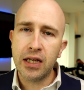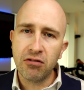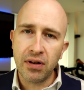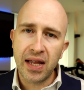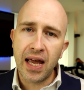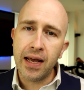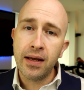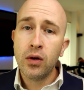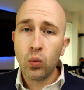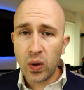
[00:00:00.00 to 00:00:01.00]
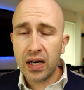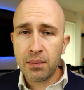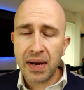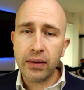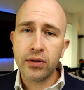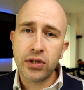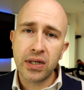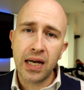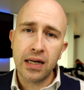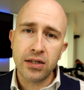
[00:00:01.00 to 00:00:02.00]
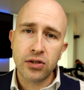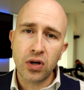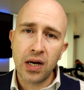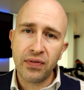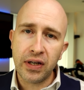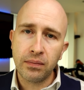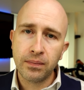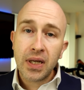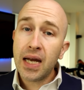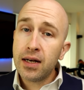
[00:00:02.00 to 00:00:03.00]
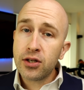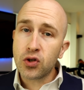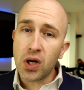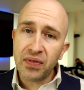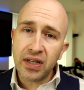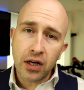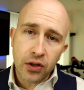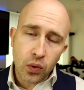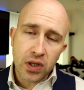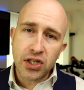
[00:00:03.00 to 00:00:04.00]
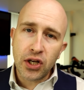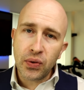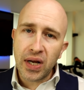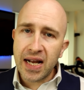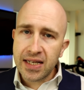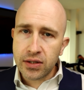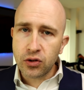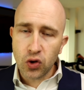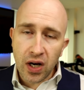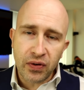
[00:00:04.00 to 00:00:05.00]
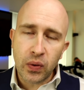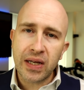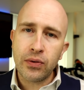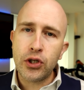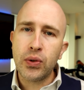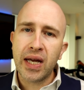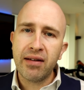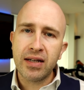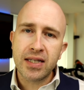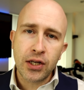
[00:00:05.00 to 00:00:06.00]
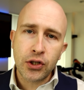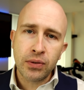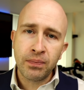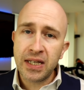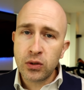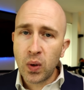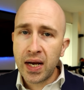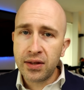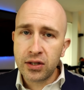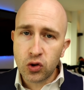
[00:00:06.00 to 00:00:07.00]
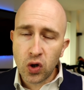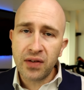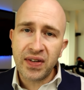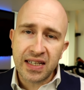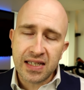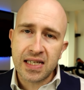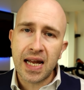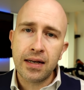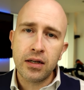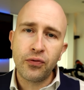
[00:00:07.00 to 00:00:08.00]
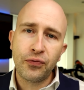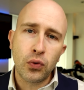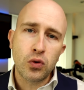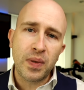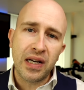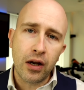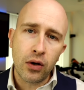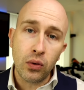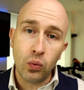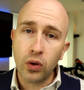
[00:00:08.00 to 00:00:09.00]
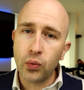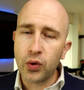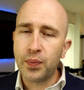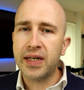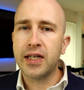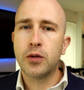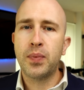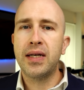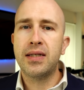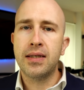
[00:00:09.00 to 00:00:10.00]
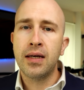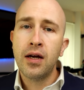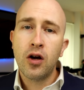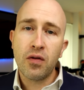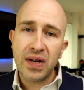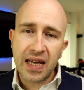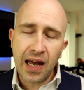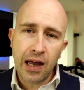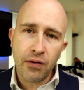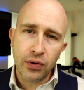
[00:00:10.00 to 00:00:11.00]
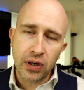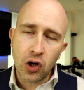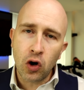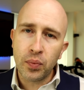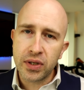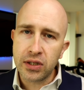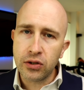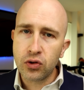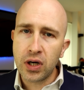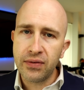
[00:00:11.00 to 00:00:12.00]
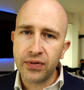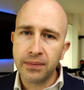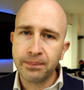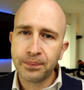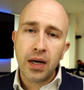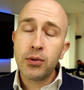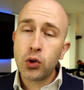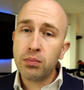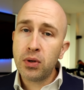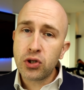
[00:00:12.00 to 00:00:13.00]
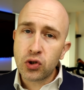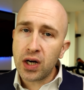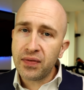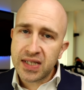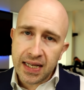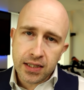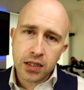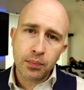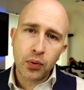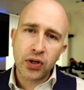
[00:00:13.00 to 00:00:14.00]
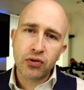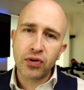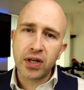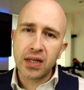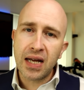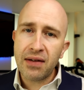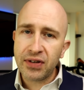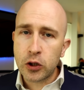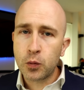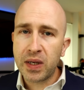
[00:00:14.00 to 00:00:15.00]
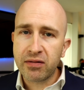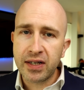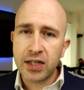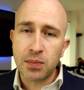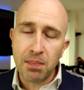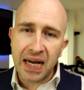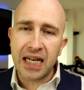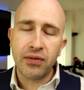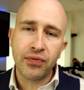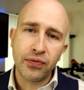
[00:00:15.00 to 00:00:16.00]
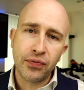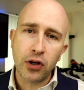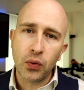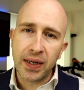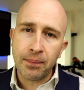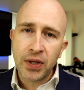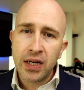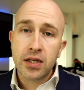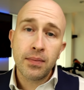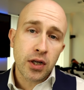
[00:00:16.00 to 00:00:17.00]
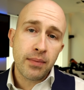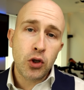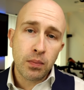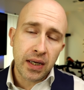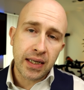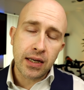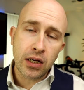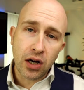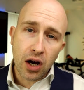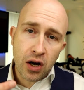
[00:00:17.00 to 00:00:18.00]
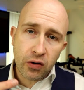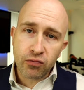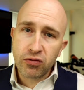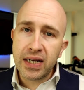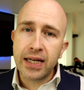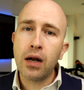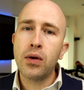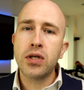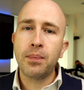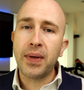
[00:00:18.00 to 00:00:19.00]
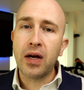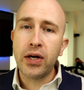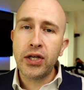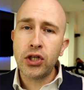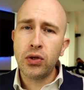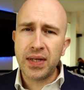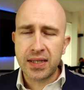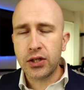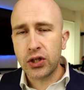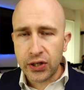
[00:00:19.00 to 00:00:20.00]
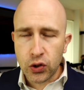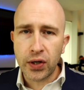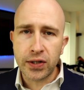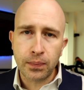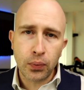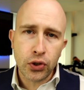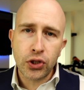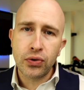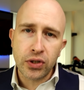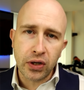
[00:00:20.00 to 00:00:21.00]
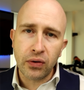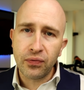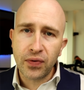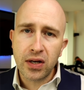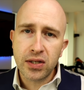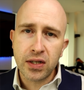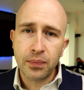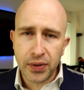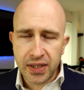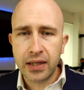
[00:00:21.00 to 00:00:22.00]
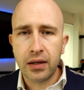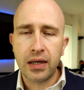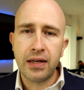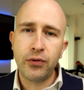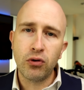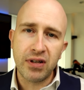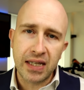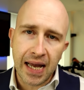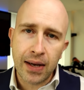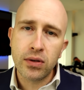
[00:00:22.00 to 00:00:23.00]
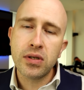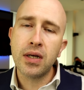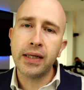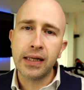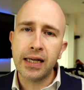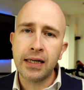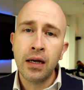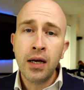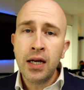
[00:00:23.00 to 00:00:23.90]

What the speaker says: here and there, will amount to careless driving. Careless driving, otherwise known as driving without due care and attention, is where the driving standard falls below what would be expected of a careful and competent driver. I'm sure most drivers at some point or another have experienced many of the following. Sometimes you might get a car really close up behind you, essentially trying to push you to go faster, particularly if you're in the outside lane.